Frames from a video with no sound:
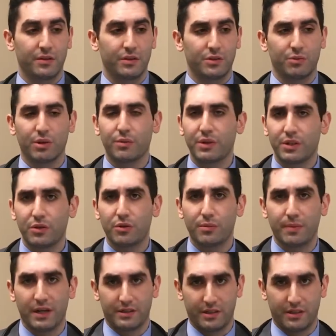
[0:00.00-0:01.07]
So what do we do
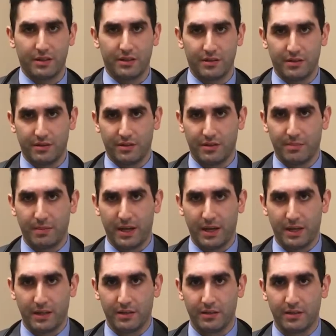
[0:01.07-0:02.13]
about the
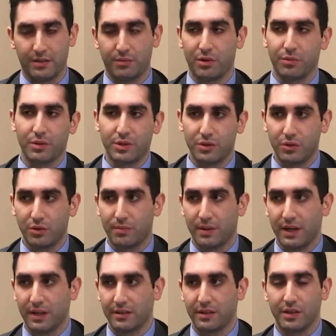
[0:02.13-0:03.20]
pain? And what do we do
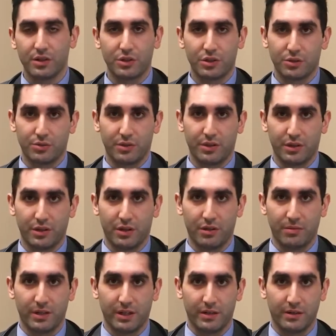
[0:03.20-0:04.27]
about issues with the
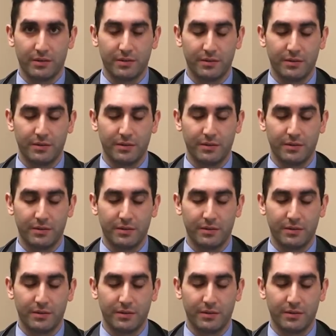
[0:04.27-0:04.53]
gallbladder?